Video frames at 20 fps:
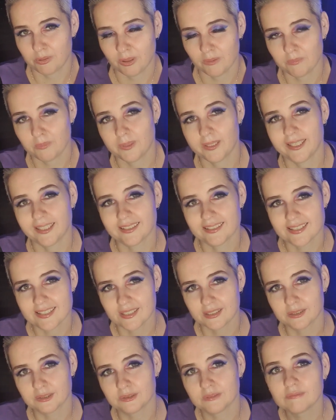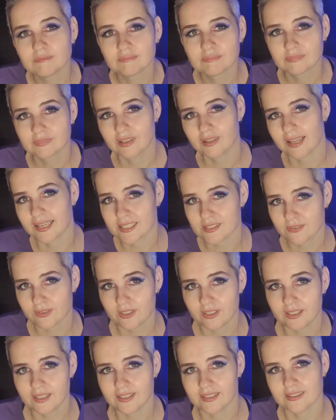properly until the last few
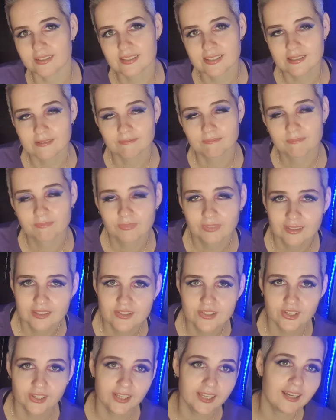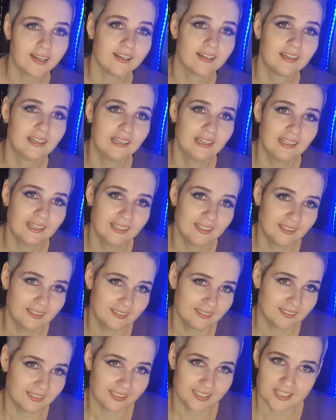years. So yeah,
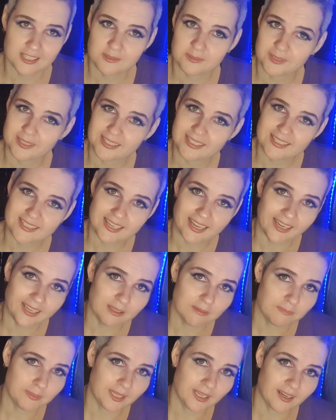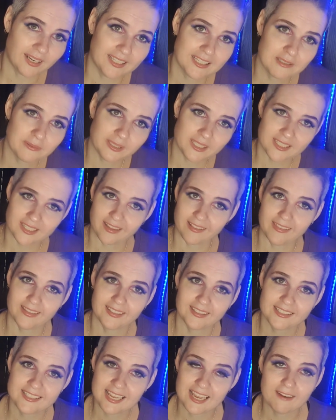I just wanted to say, be kind to each other,
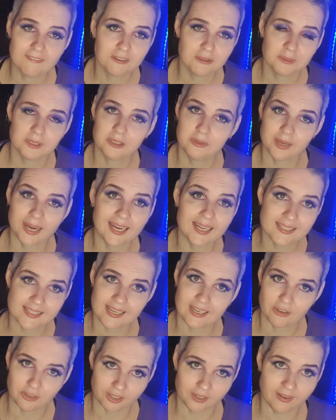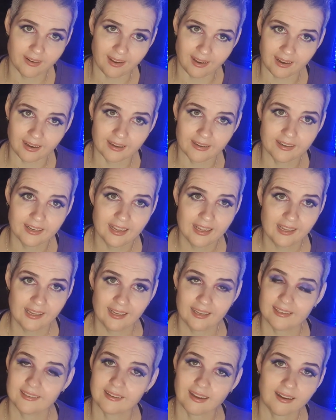to everyone who has got it hard
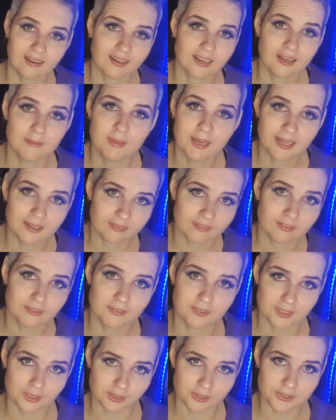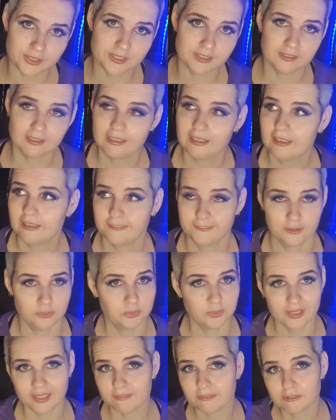and can't come out of the closet for
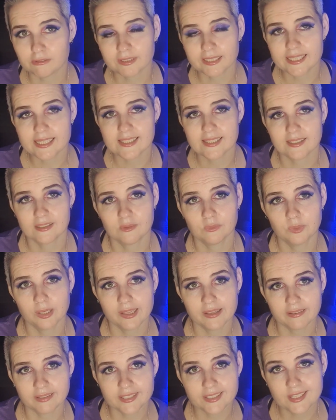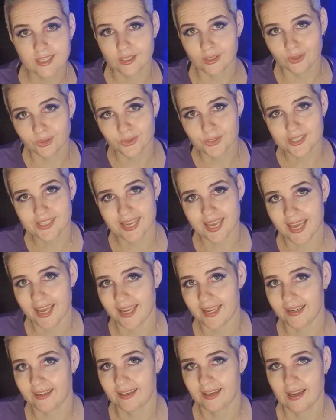whatever reason, whether it's that you're
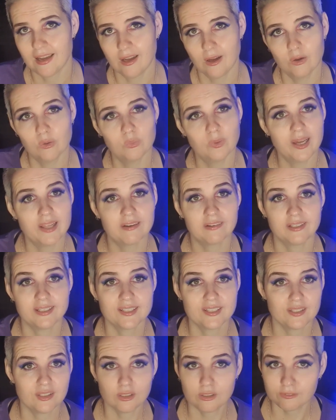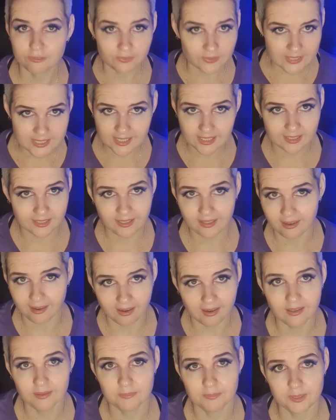scared, whether it's that you physically
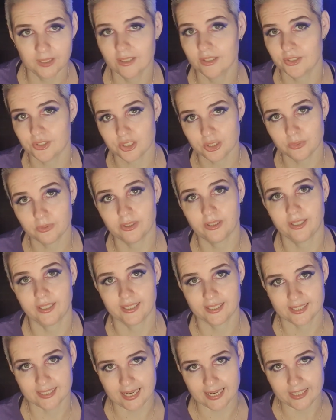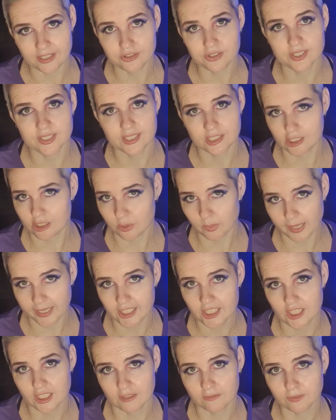can't because you are in a dangerous
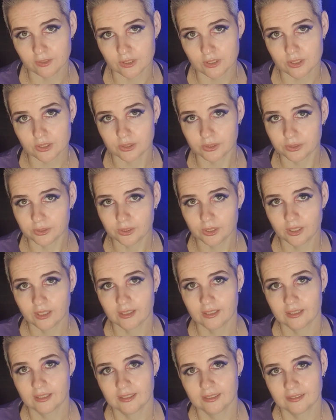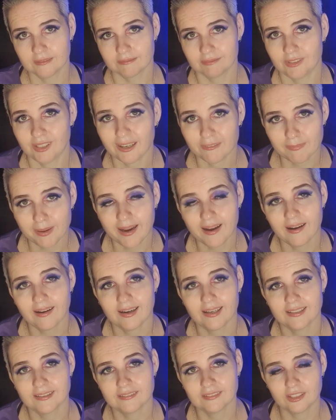situation. If you do, you have my
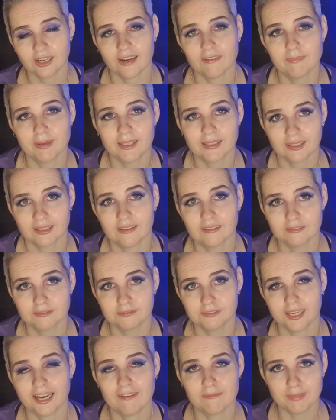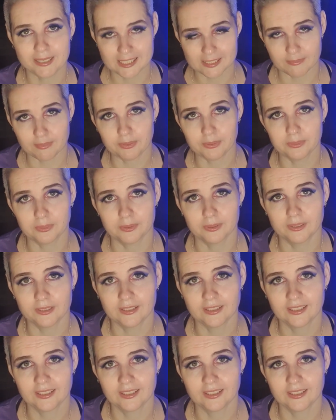heart, you have my love, you have my support.